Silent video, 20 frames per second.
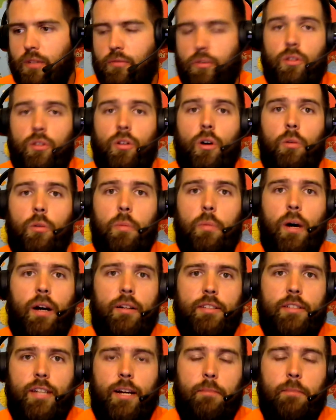for low
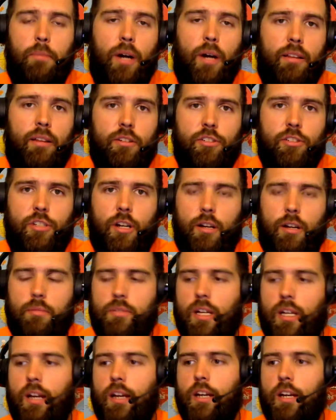time pilot jobs.